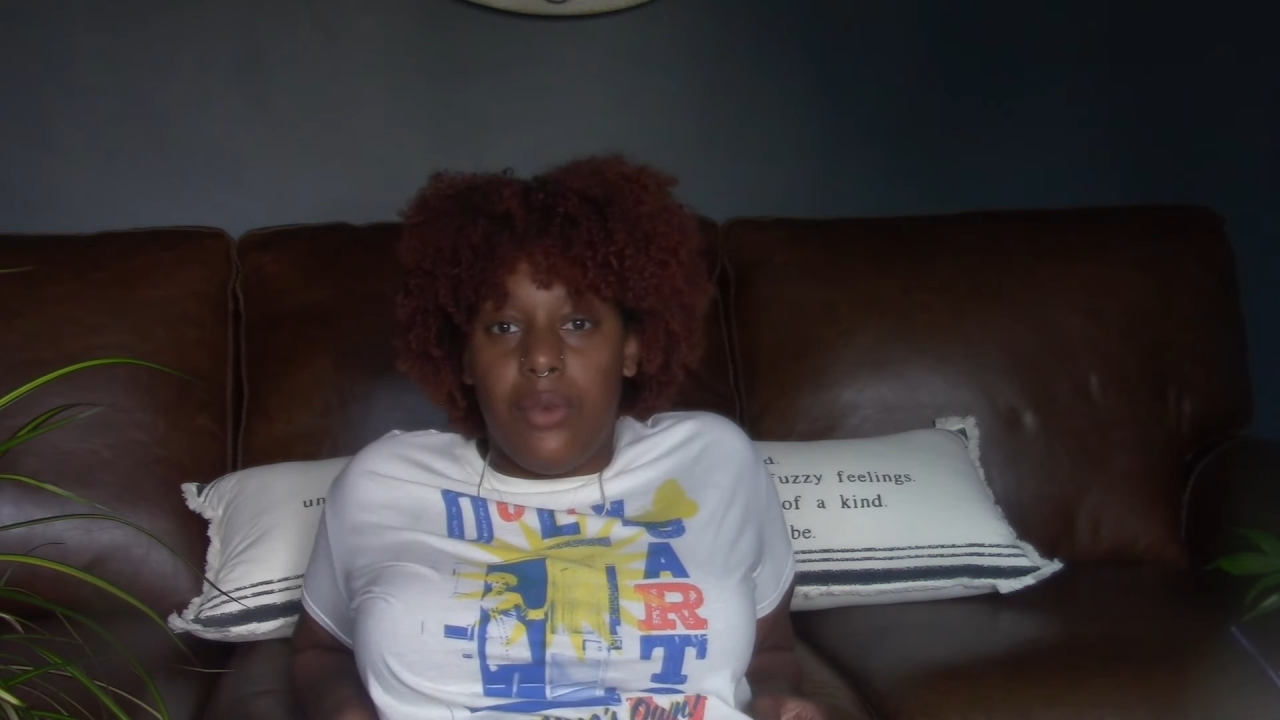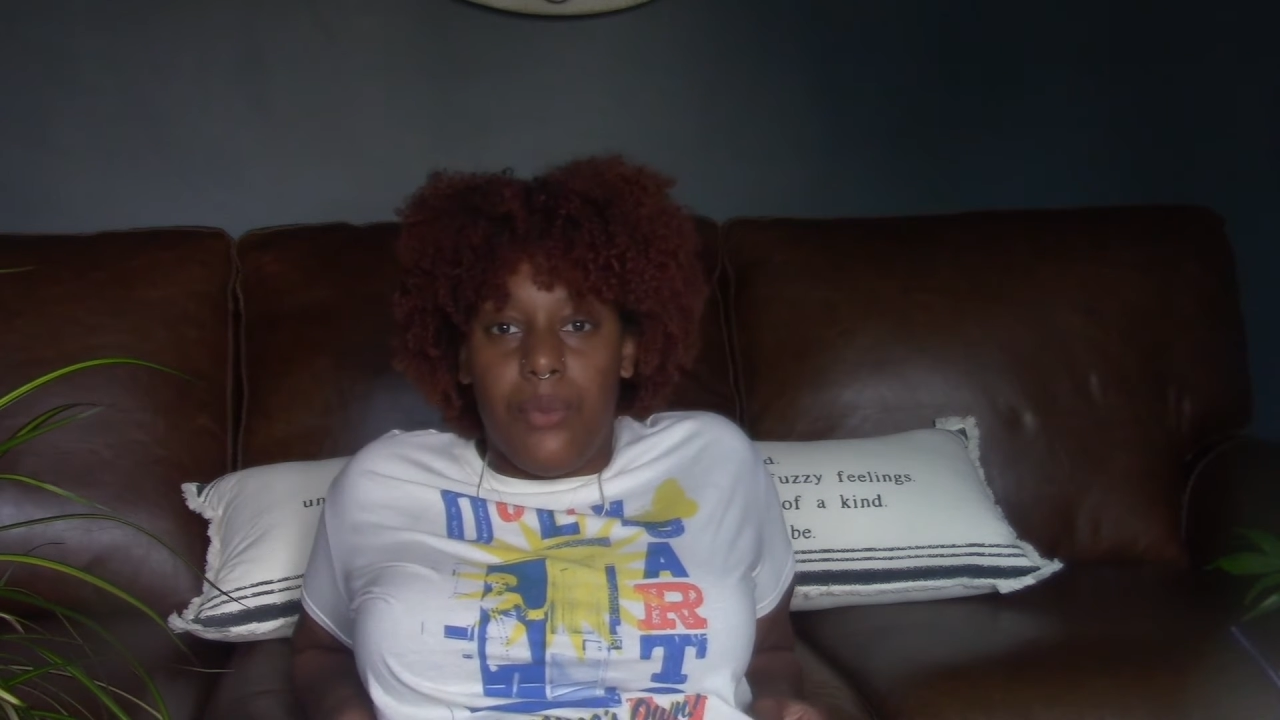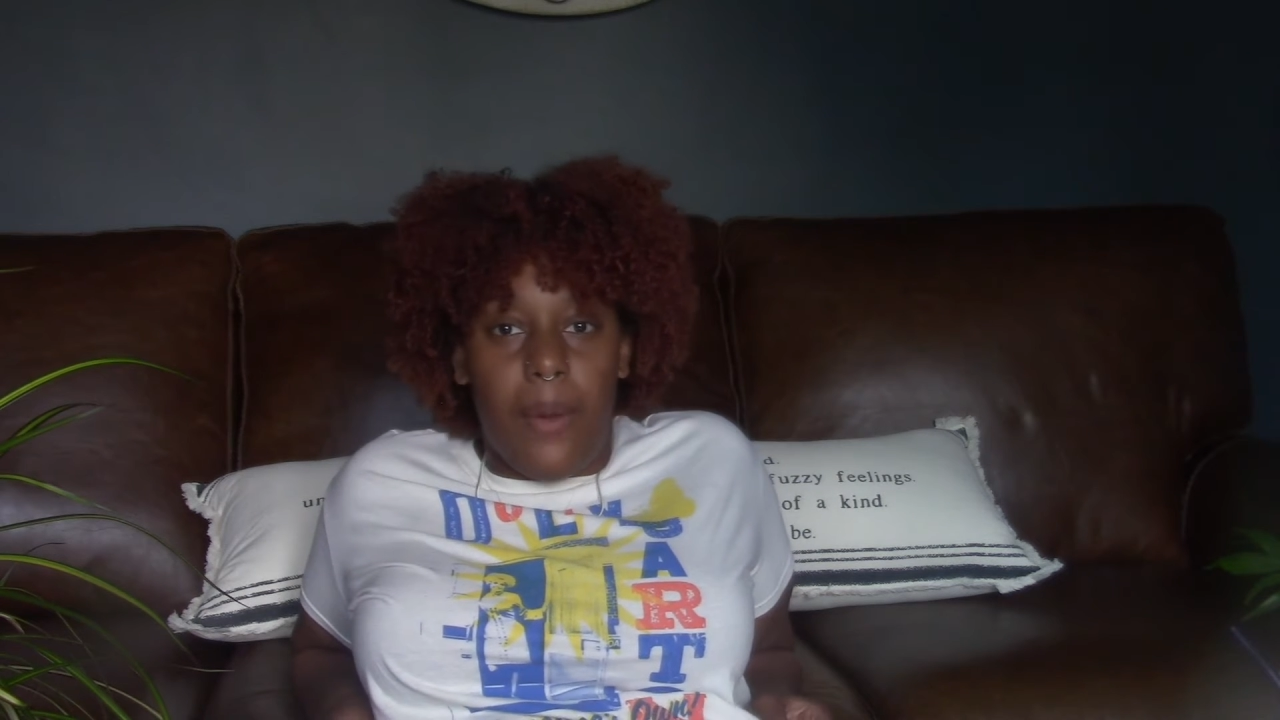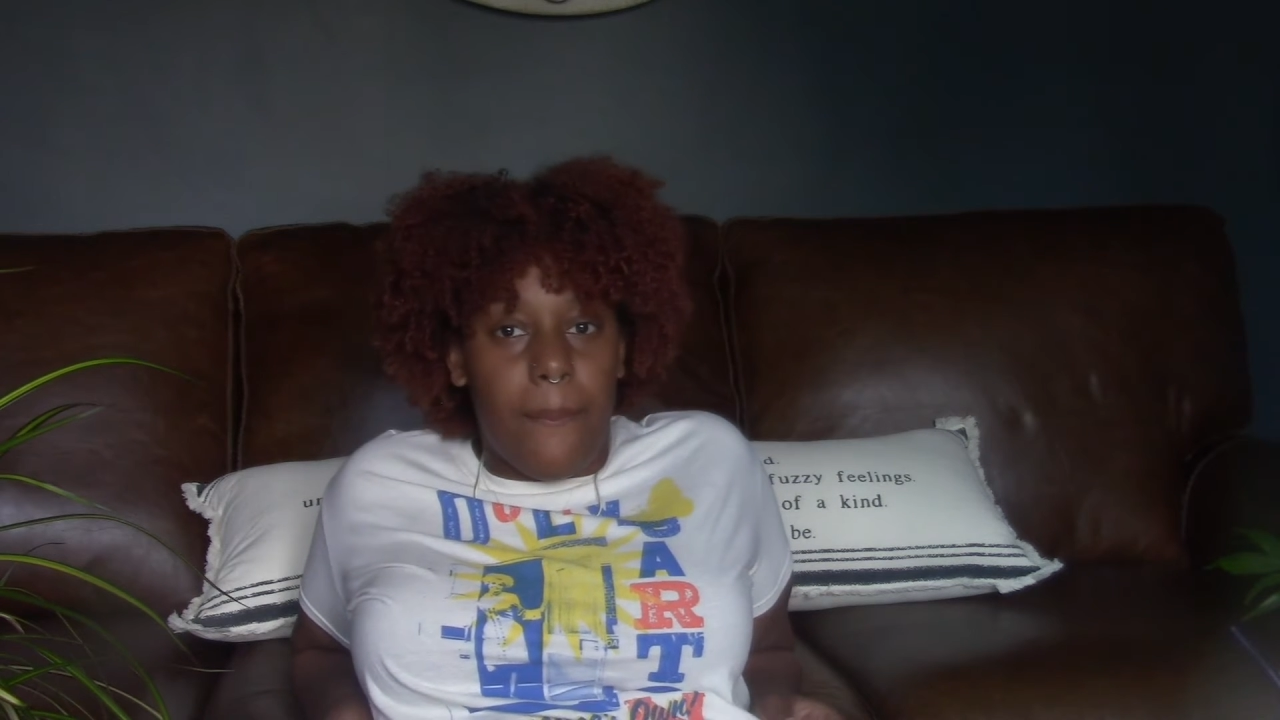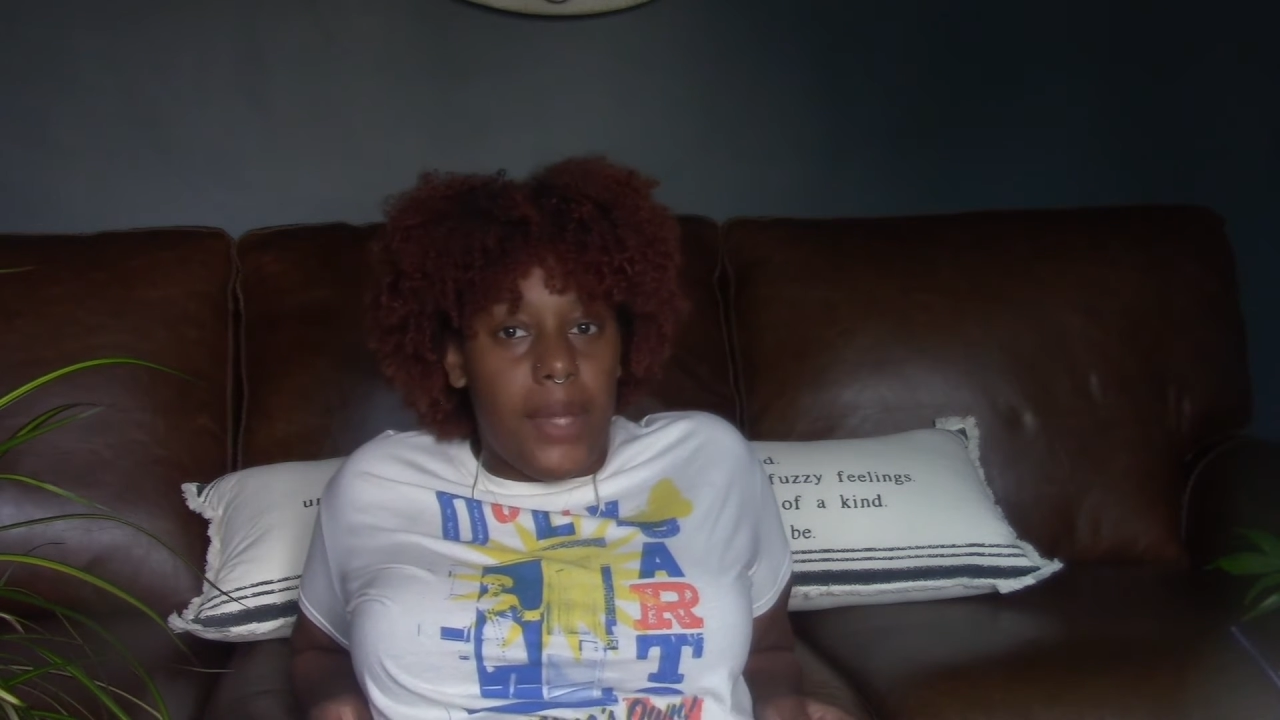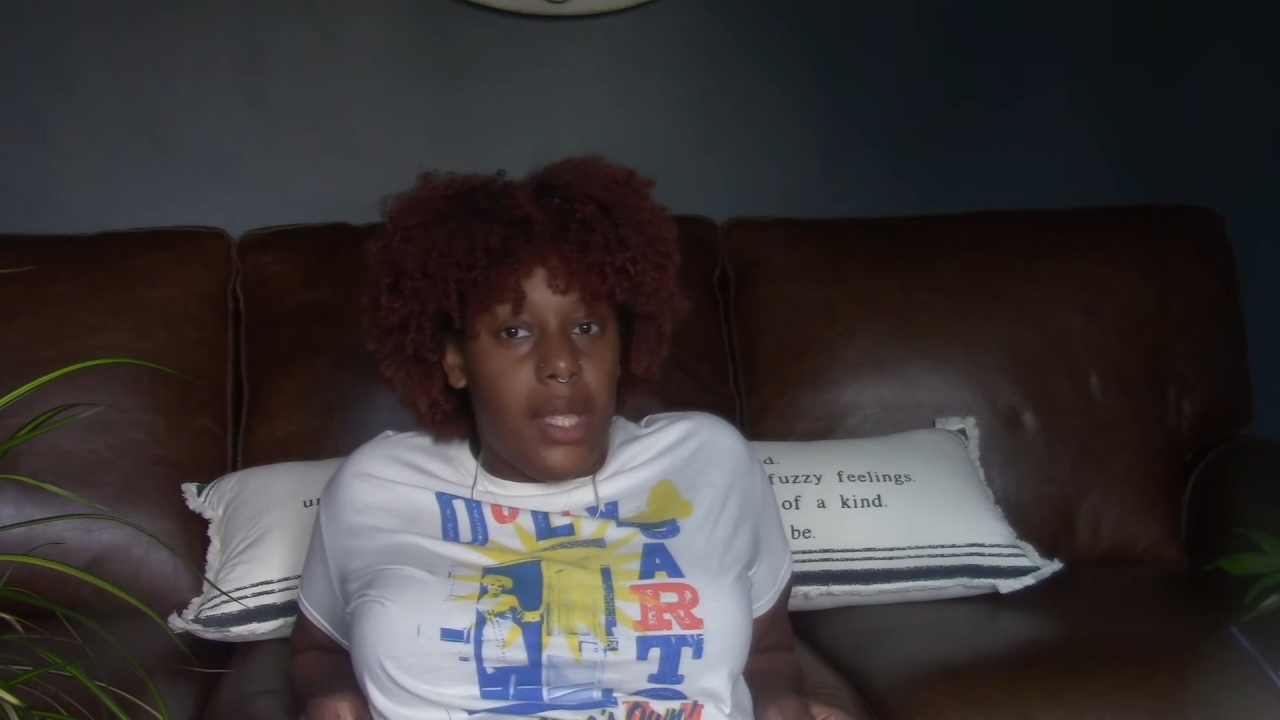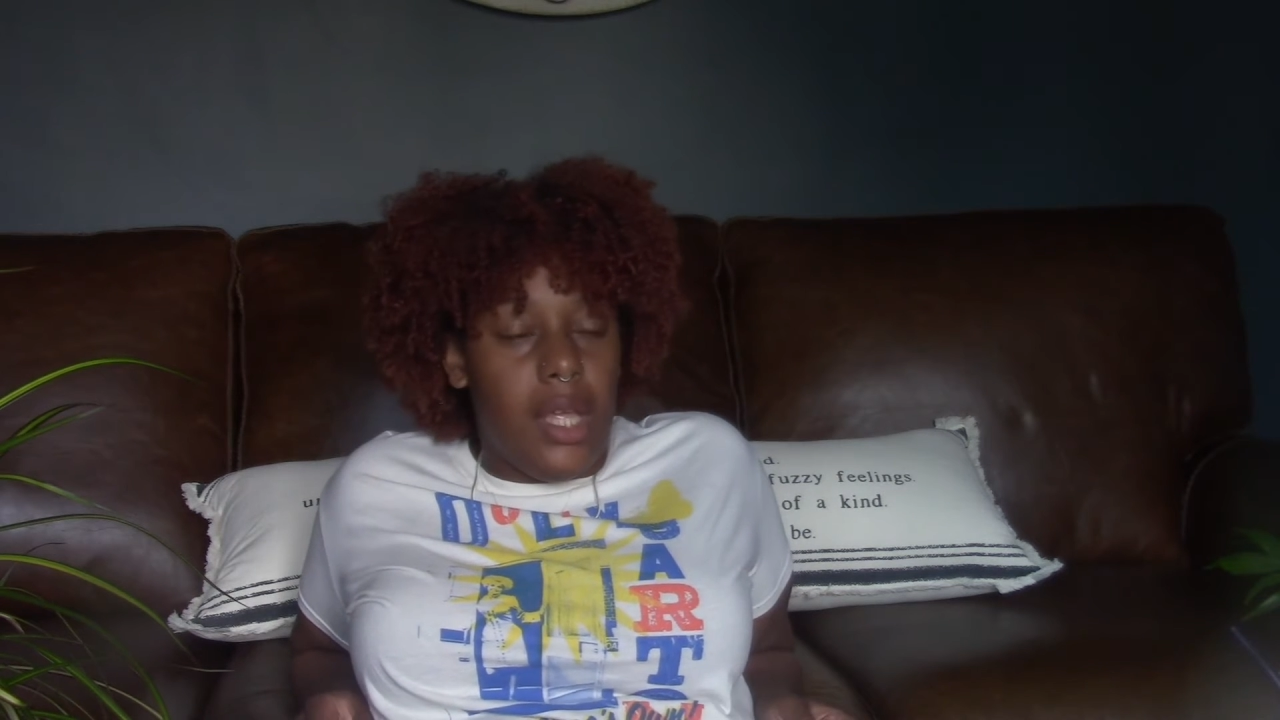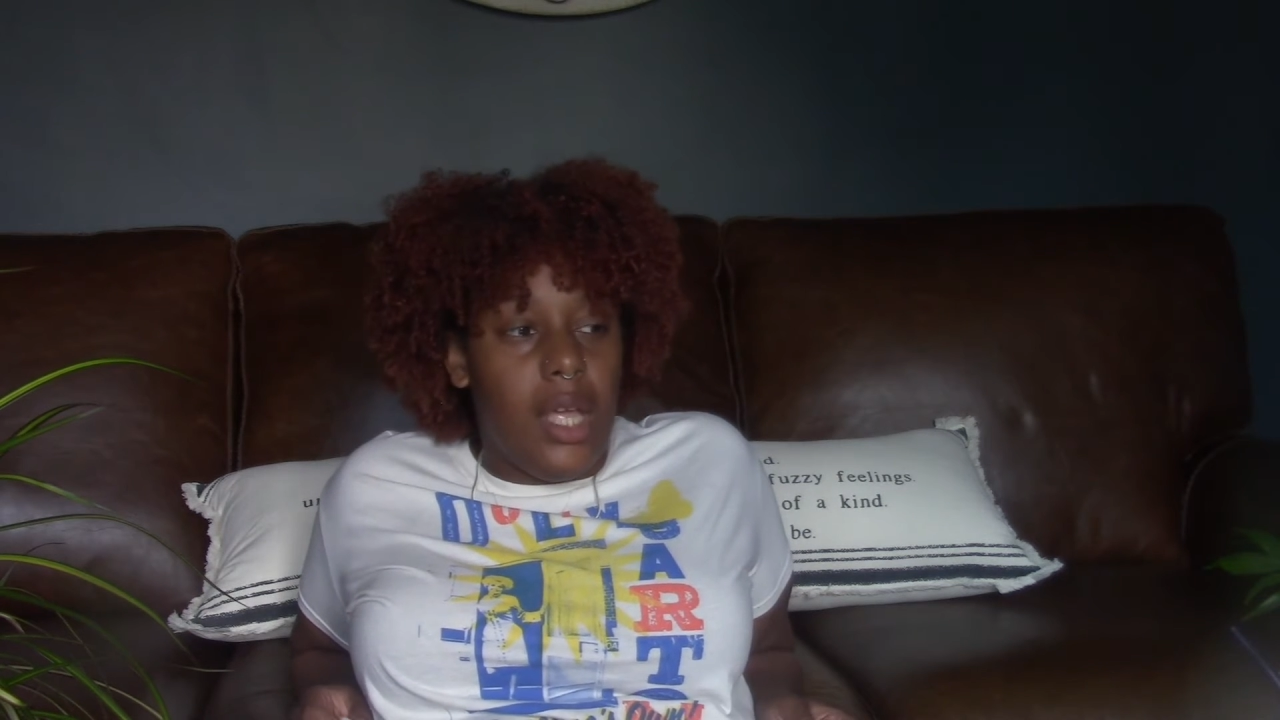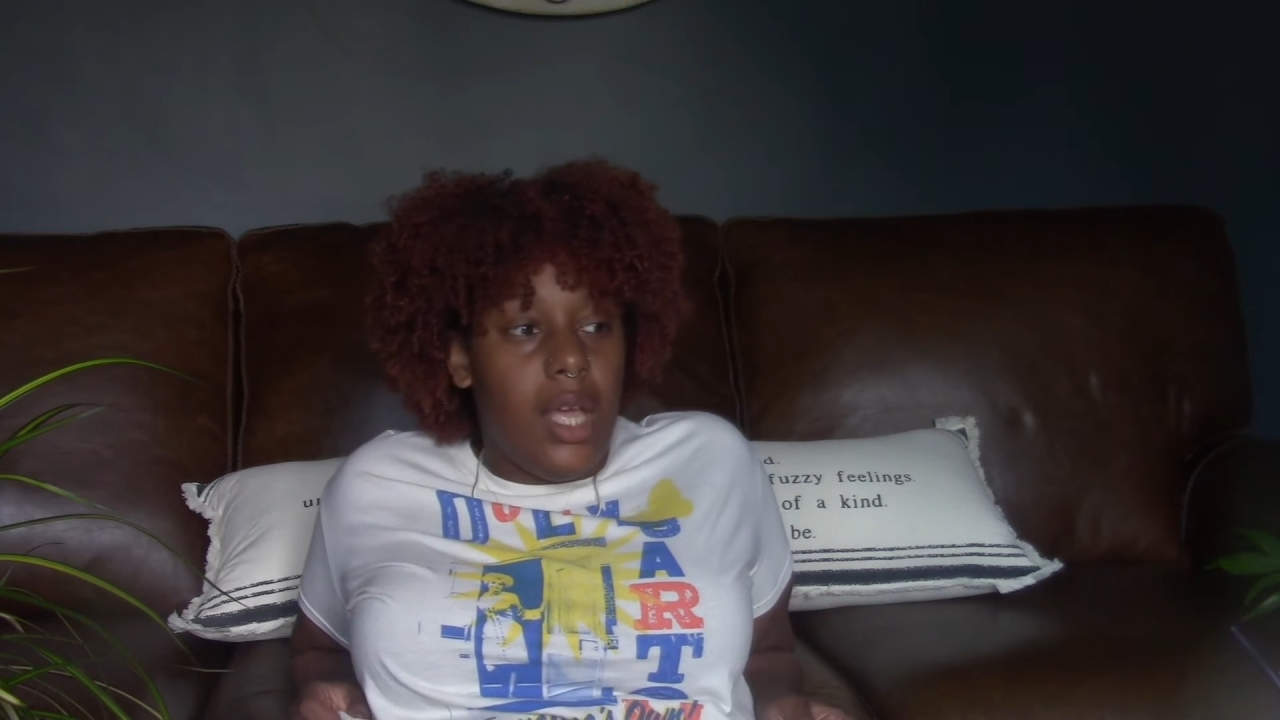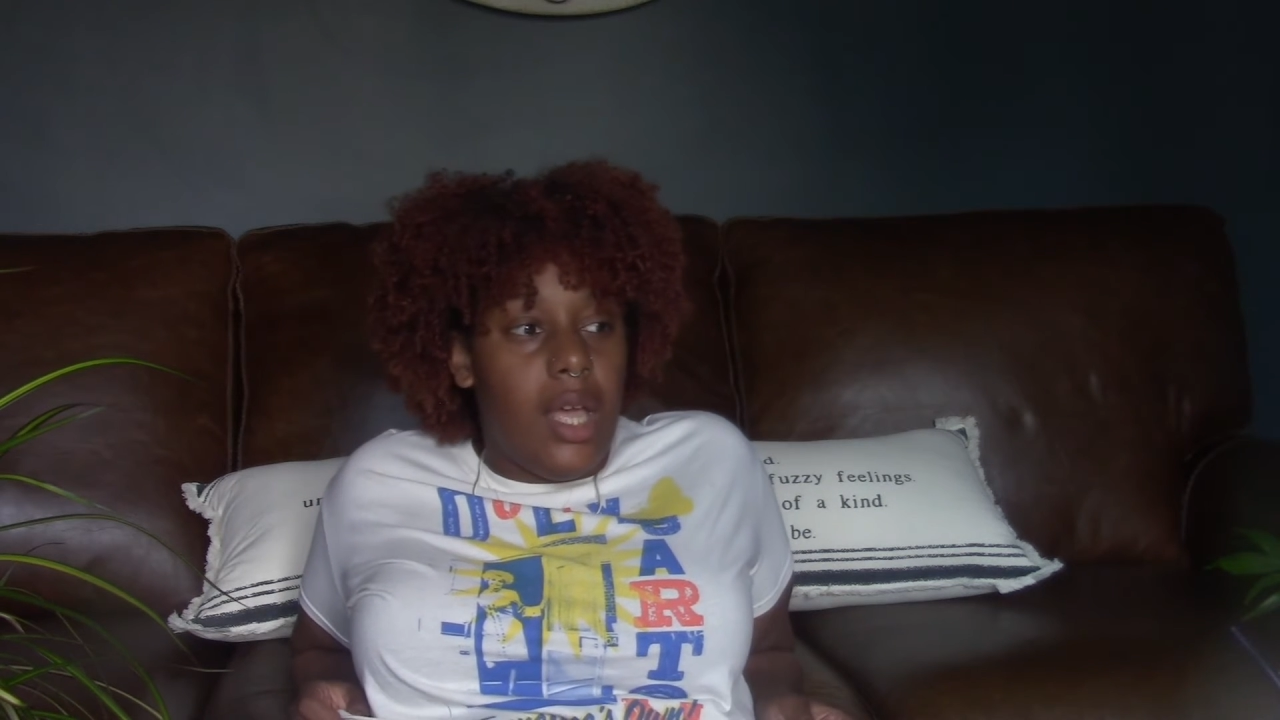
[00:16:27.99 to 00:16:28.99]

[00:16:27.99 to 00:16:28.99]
grumpy,